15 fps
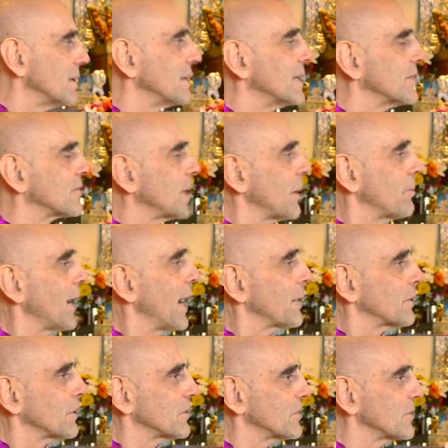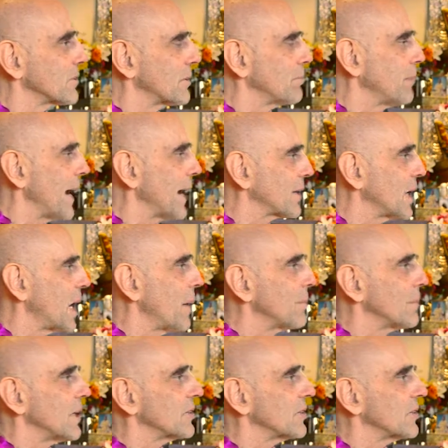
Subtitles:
And they step backwards. He said, "Back up."